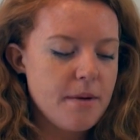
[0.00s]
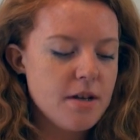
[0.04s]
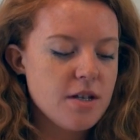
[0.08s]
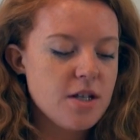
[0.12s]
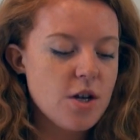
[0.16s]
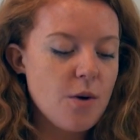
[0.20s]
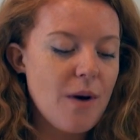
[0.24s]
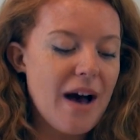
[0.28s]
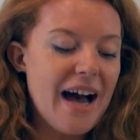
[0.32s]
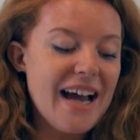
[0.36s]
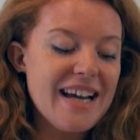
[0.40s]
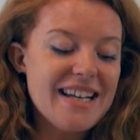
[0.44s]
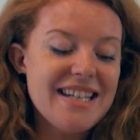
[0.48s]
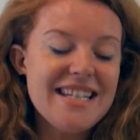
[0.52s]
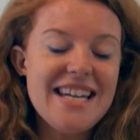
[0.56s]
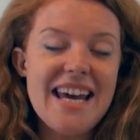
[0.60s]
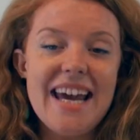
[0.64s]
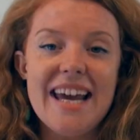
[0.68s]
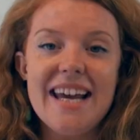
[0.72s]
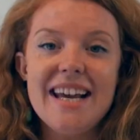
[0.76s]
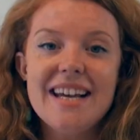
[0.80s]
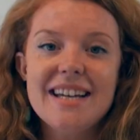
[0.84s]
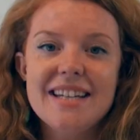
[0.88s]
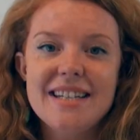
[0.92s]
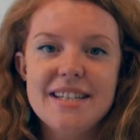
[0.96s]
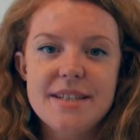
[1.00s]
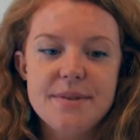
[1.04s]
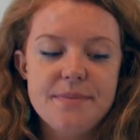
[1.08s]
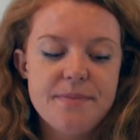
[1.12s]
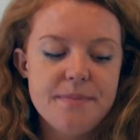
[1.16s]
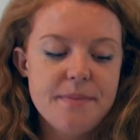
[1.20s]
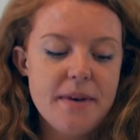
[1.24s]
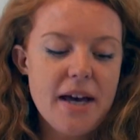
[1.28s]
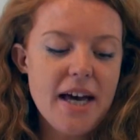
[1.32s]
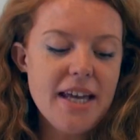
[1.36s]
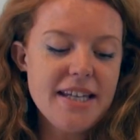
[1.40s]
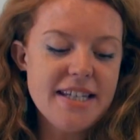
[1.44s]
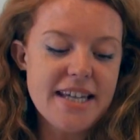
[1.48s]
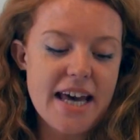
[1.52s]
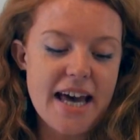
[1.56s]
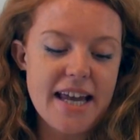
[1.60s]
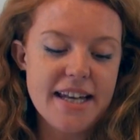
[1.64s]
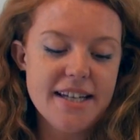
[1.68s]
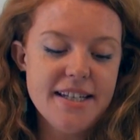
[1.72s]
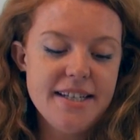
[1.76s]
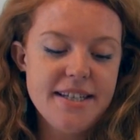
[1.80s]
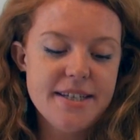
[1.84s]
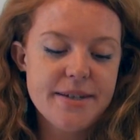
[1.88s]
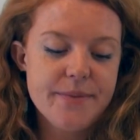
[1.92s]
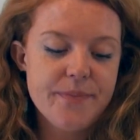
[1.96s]
So I taked a
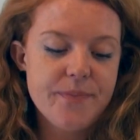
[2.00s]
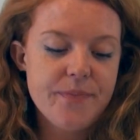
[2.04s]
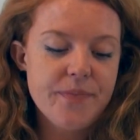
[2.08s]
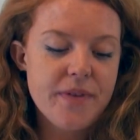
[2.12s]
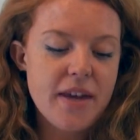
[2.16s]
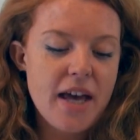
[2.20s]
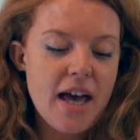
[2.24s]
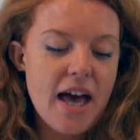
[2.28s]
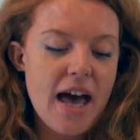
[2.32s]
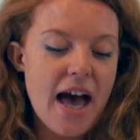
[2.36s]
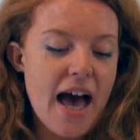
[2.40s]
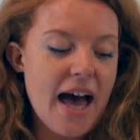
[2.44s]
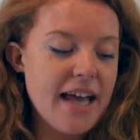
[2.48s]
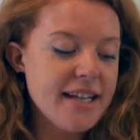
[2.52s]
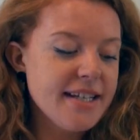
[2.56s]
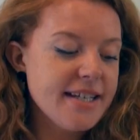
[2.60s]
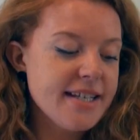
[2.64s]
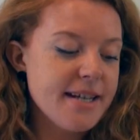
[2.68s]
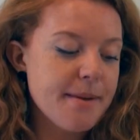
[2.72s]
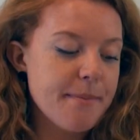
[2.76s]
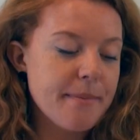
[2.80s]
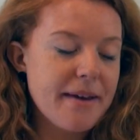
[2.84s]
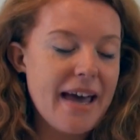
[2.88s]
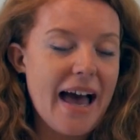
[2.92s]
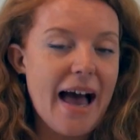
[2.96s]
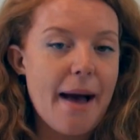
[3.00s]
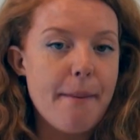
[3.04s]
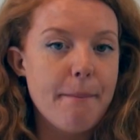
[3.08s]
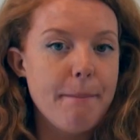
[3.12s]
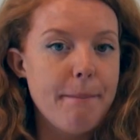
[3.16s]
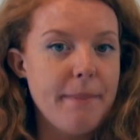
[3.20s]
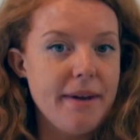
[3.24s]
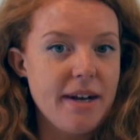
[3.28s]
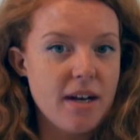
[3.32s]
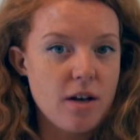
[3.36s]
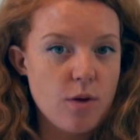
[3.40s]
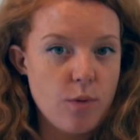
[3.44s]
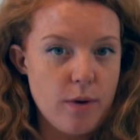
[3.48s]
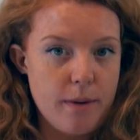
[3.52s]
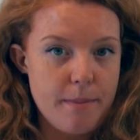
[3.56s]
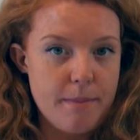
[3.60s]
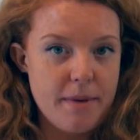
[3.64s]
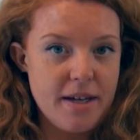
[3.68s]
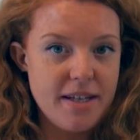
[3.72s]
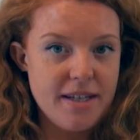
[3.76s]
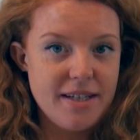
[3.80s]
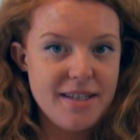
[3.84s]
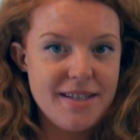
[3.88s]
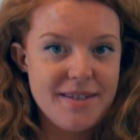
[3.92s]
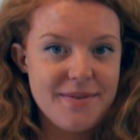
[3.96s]
tent and some camping
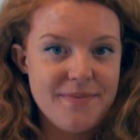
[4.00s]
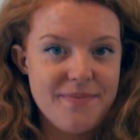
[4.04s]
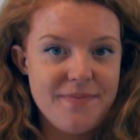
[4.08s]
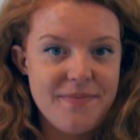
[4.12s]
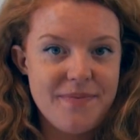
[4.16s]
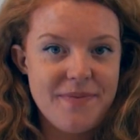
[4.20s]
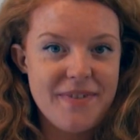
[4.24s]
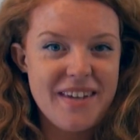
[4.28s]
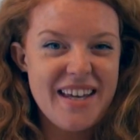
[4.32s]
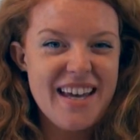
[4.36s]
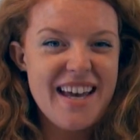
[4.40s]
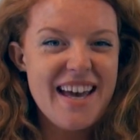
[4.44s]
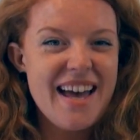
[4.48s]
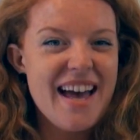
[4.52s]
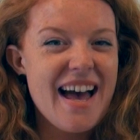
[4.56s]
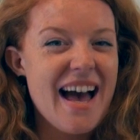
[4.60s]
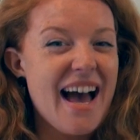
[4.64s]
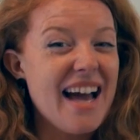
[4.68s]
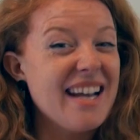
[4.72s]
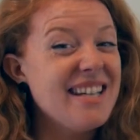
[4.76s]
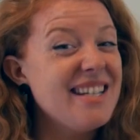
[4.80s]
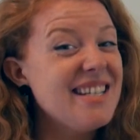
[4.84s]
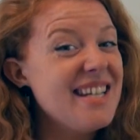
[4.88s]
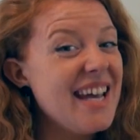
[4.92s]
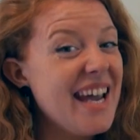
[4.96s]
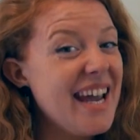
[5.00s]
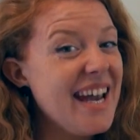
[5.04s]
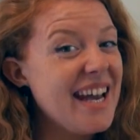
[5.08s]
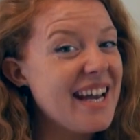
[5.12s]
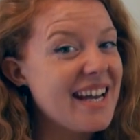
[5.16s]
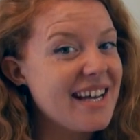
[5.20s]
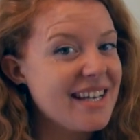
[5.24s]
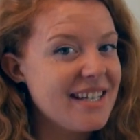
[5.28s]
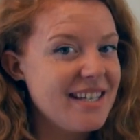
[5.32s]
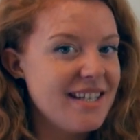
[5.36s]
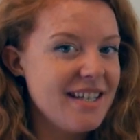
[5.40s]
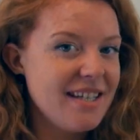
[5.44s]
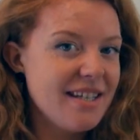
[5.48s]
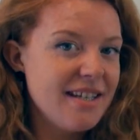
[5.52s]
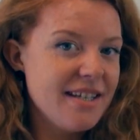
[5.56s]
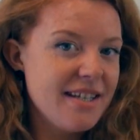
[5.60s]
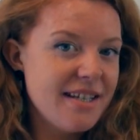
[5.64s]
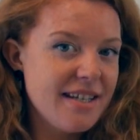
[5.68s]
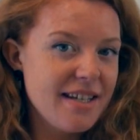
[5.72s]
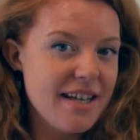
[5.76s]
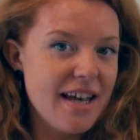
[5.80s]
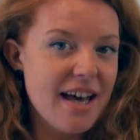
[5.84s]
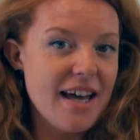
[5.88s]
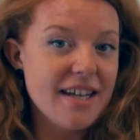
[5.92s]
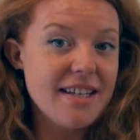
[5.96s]
equipment. I
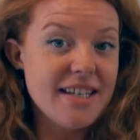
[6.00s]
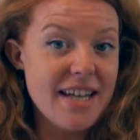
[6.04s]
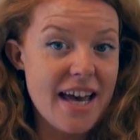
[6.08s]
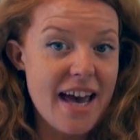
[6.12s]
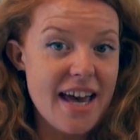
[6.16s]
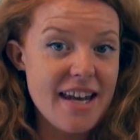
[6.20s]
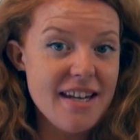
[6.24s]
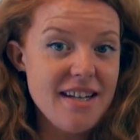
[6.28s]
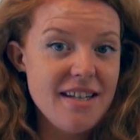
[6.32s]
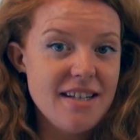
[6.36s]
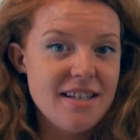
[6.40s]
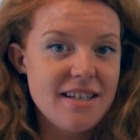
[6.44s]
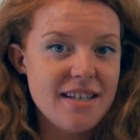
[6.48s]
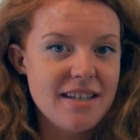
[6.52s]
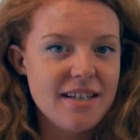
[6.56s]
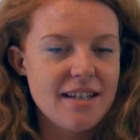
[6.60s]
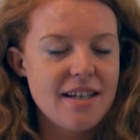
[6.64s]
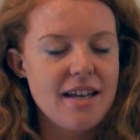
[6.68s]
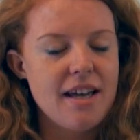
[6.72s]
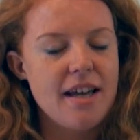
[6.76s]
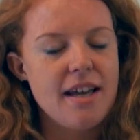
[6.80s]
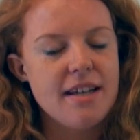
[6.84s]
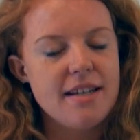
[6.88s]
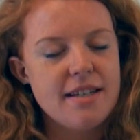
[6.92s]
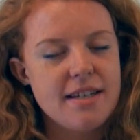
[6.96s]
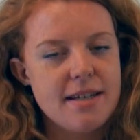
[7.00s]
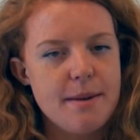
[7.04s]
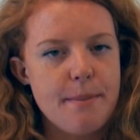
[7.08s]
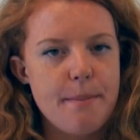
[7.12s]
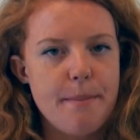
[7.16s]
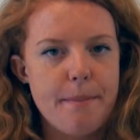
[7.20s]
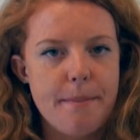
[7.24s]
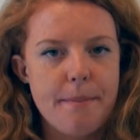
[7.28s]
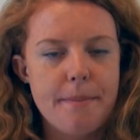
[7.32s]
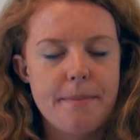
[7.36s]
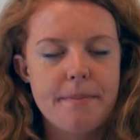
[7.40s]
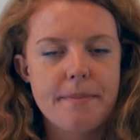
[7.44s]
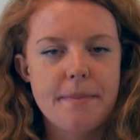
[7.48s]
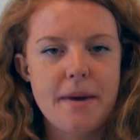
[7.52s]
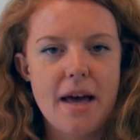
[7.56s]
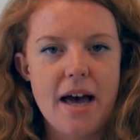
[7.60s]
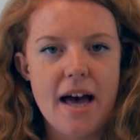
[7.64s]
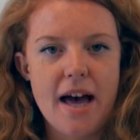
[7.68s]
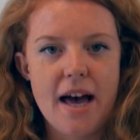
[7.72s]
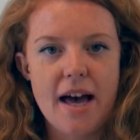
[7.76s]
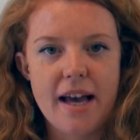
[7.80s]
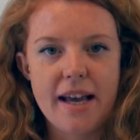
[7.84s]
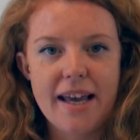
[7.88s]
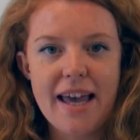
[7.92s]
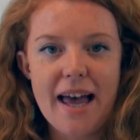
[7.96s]
taked a tent and some
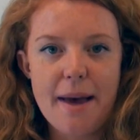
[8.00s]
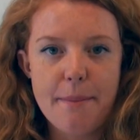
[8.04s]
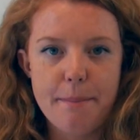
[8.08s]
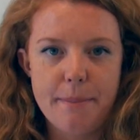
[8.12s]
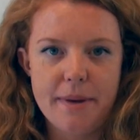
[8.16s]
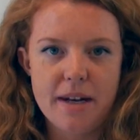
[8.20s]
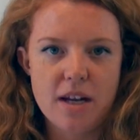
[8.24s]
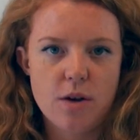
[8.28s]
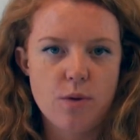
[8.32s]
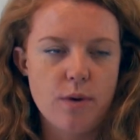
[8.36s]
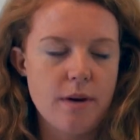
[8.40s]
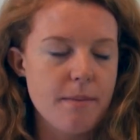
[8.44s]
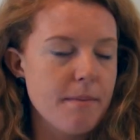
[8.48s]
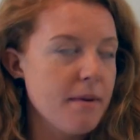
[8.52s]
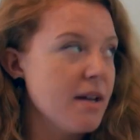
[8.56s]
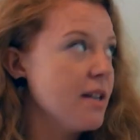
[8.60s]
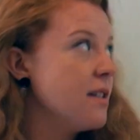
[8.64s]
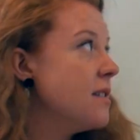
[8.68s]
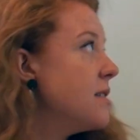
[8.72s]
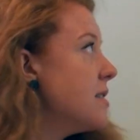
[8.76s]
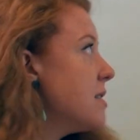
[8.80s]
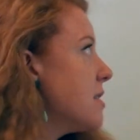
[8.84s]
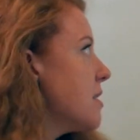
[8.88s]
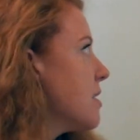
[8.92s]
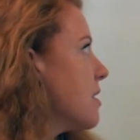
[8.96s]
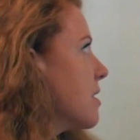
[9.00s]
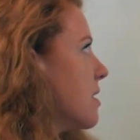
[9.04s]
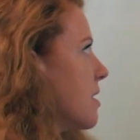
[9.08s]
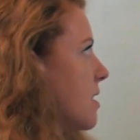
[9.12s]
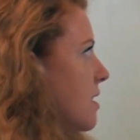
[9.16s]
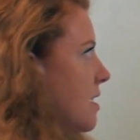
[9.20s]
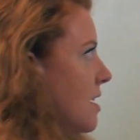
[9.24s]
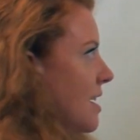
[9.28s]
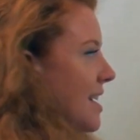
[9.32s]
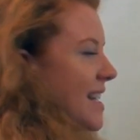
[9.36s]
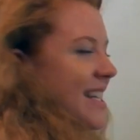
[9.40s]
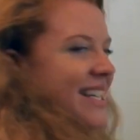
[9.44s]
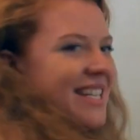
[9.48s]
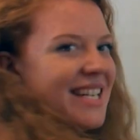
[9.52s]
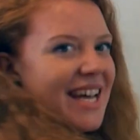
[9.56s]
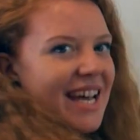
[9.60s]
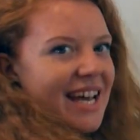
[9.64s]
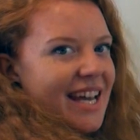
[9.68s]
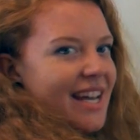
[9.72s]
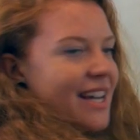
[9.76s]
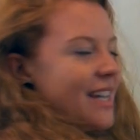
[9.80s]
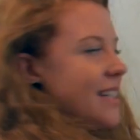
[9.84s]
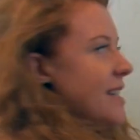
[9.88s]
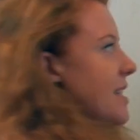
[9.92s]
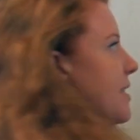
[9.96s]
camping equipment.
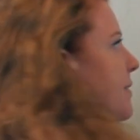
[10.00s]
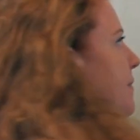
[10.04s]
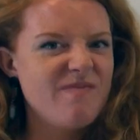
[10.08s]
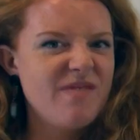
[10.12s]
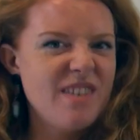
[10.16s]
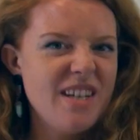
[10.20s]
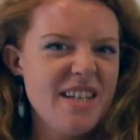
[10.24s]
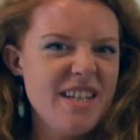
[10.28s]
Taked.